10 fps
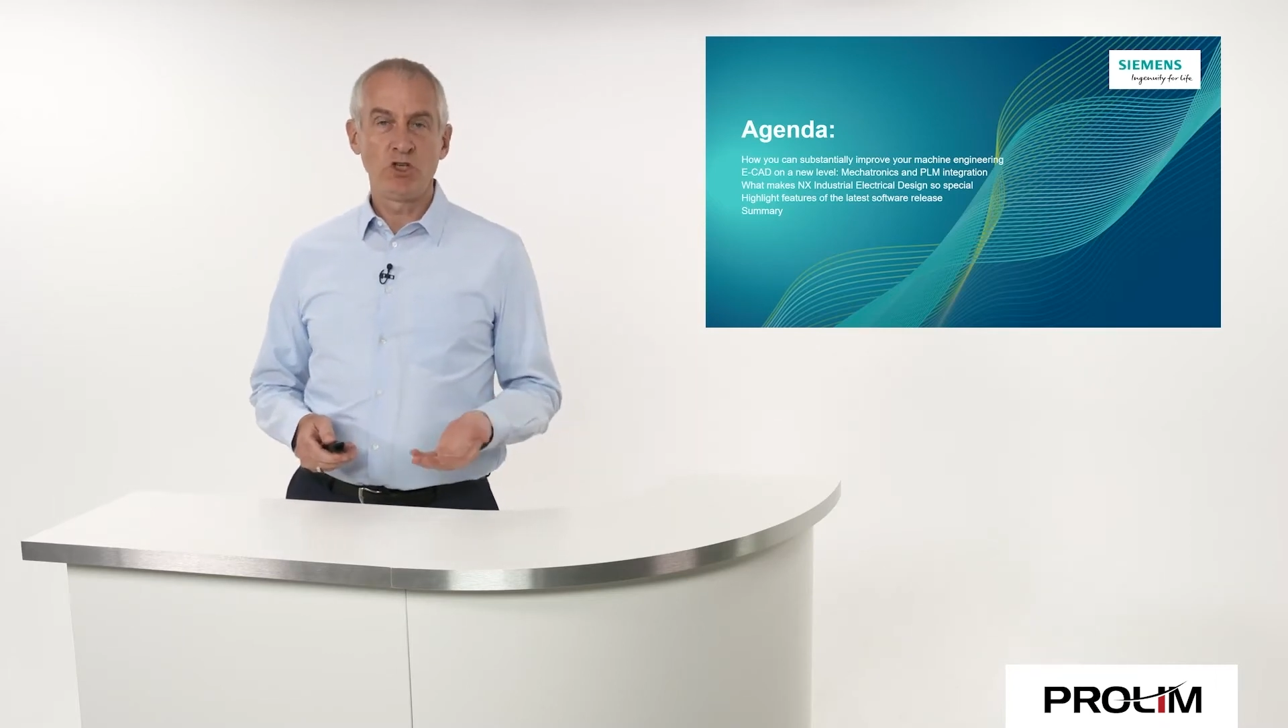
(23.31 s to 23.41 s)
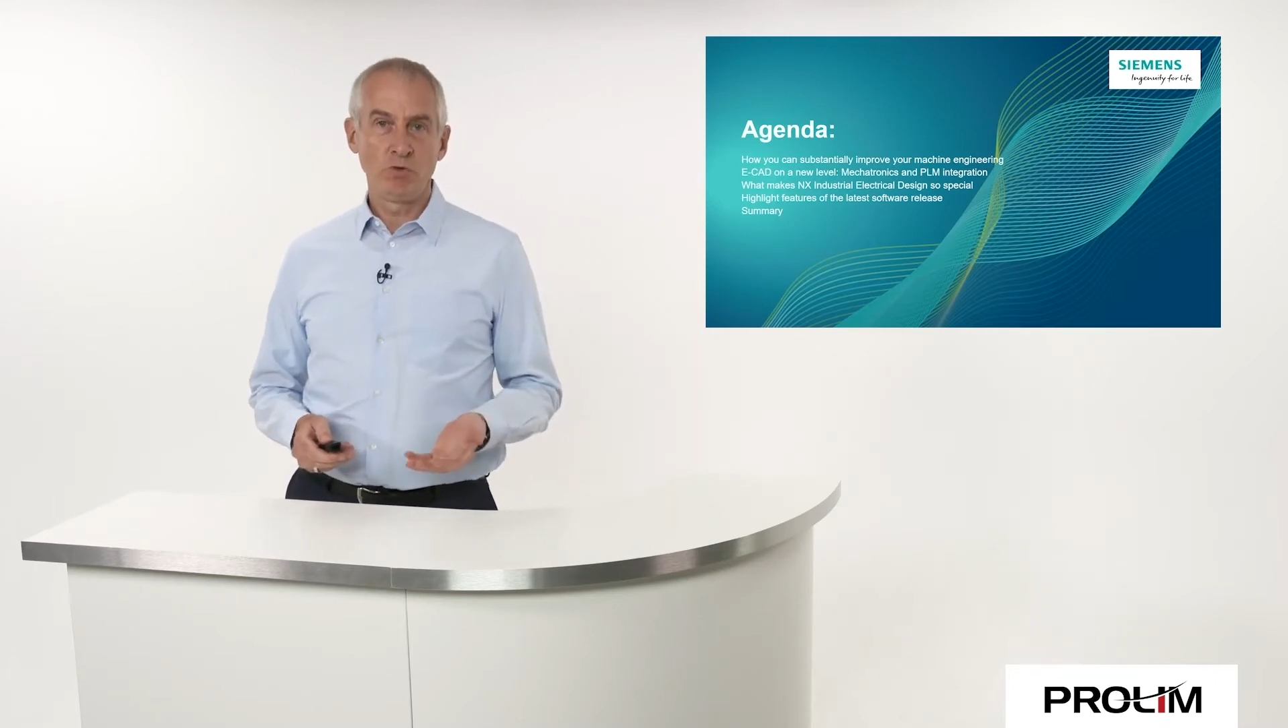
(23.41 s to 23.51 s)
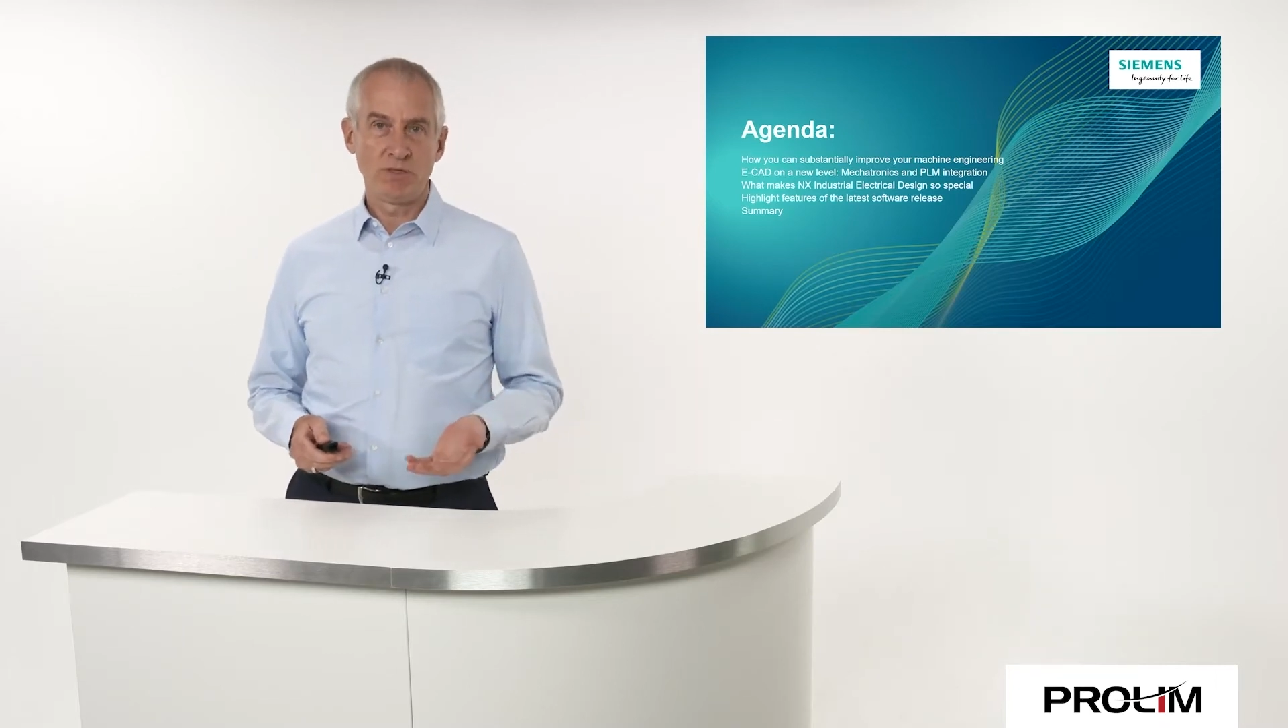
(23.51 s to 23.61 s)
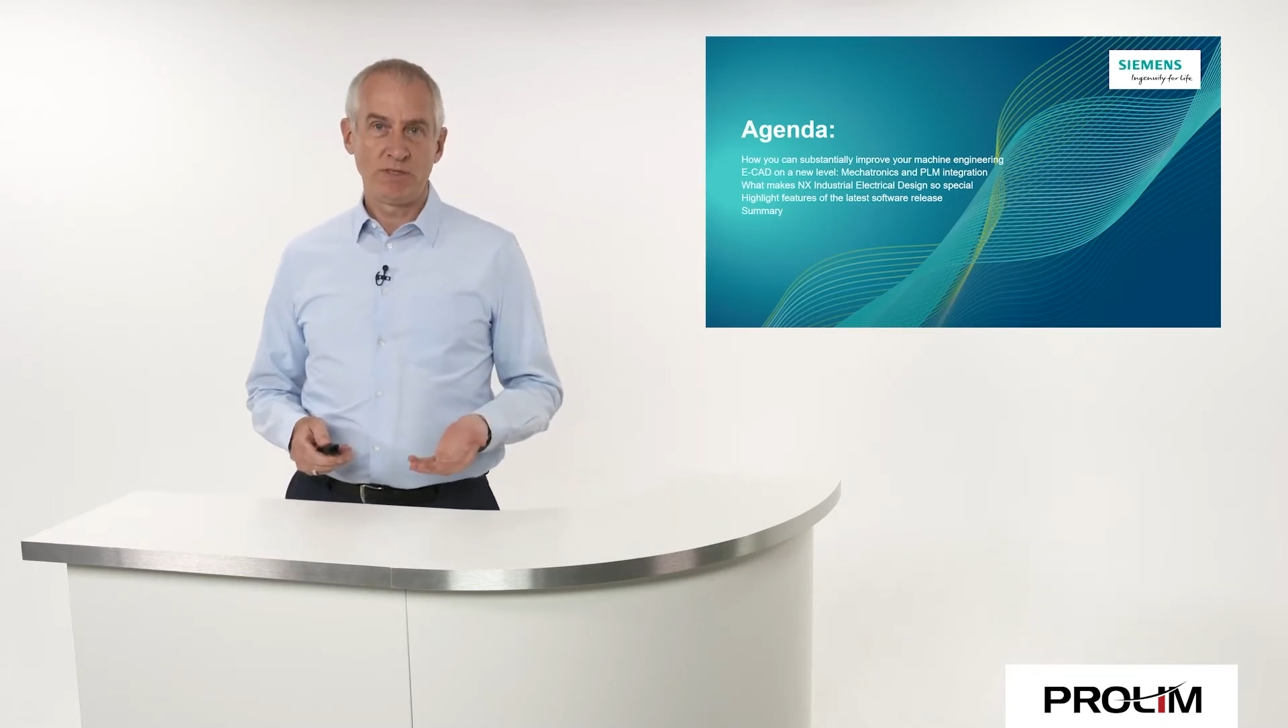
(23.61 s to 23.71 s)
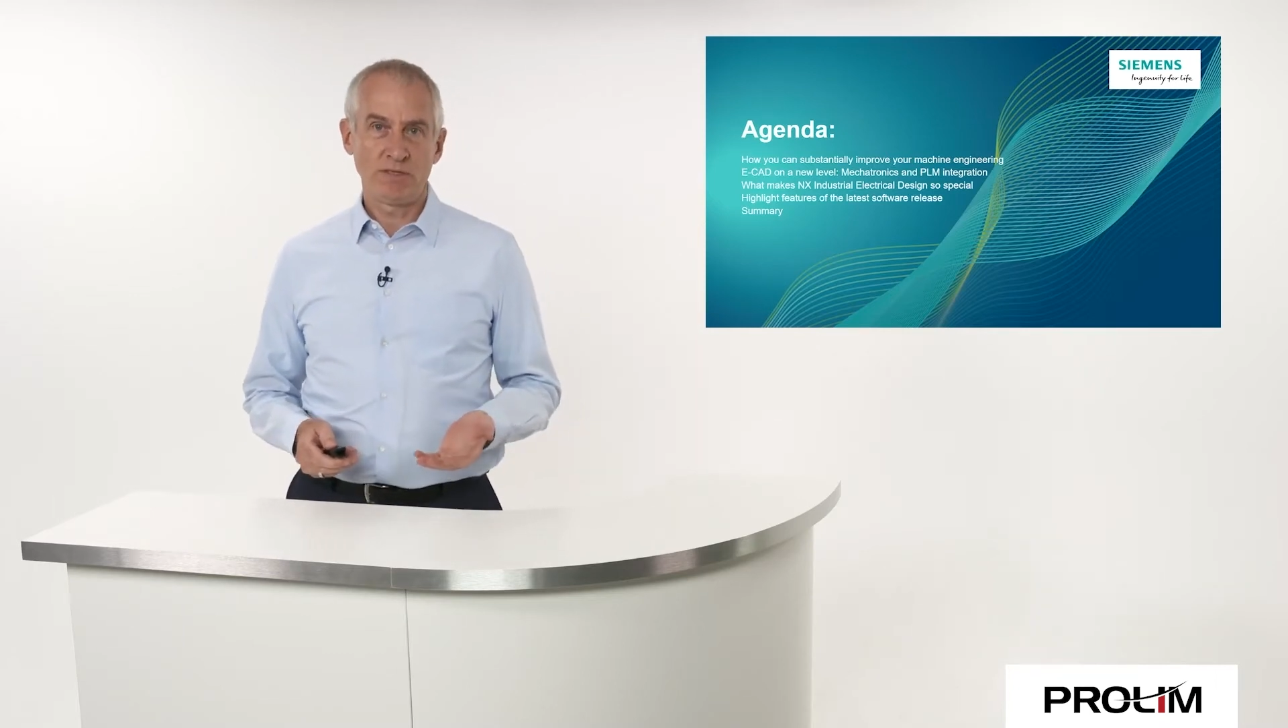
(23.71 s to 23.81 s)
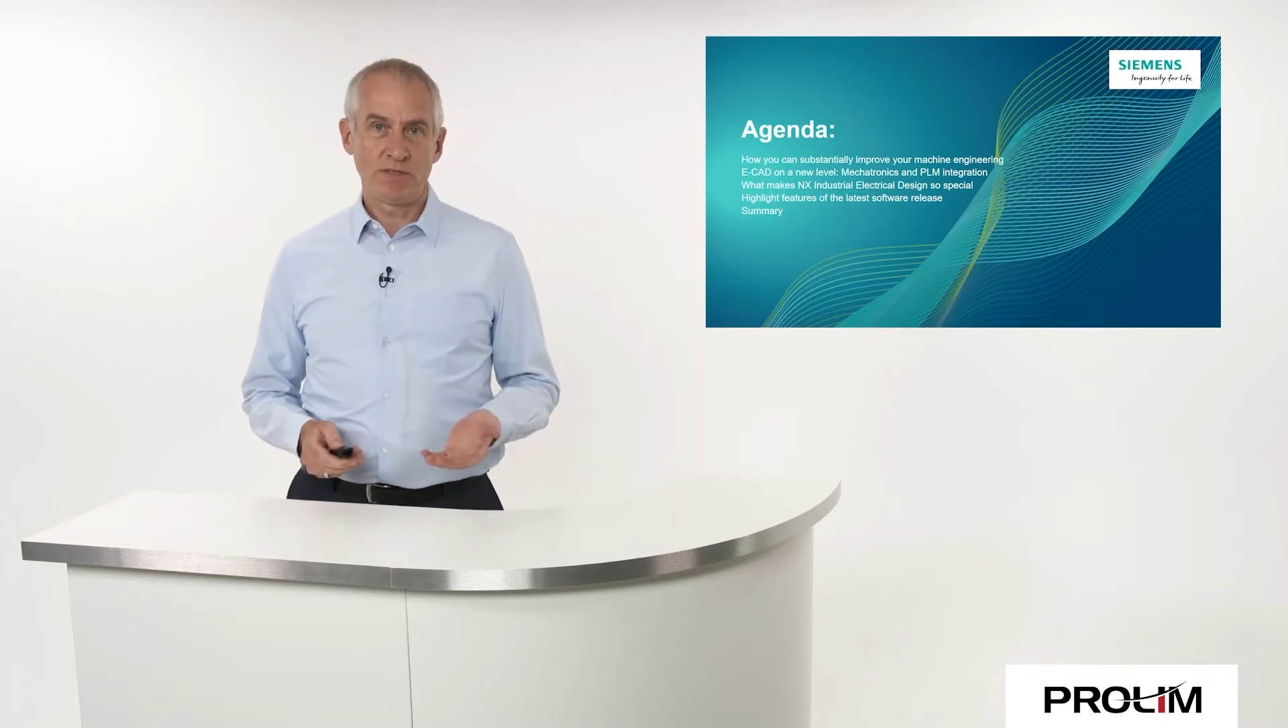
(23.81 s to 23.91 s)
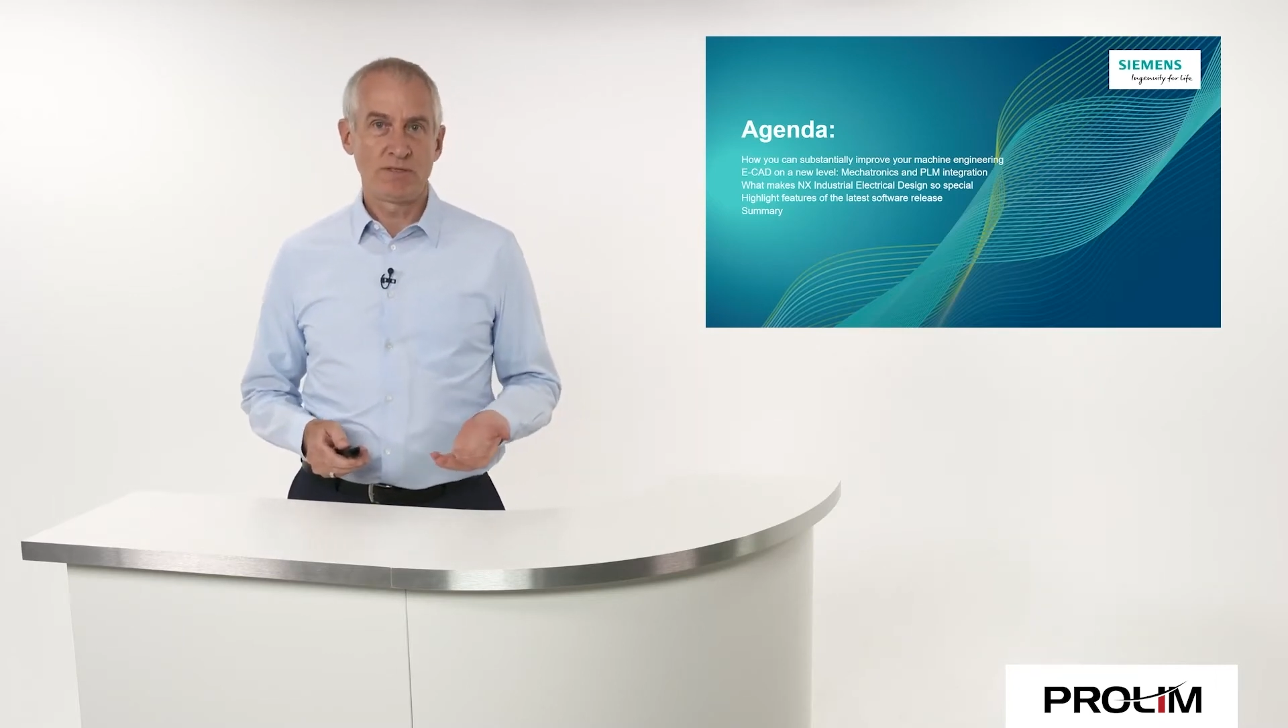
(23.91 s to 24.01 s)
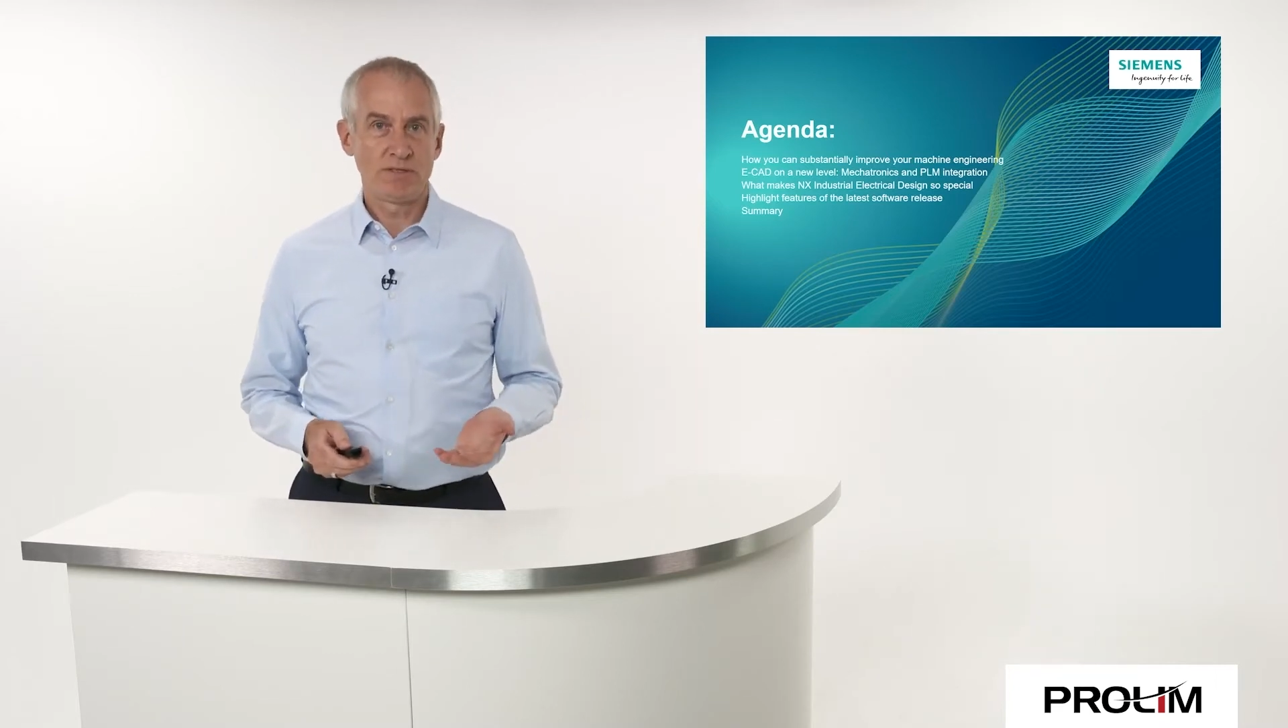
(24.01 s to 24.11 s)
users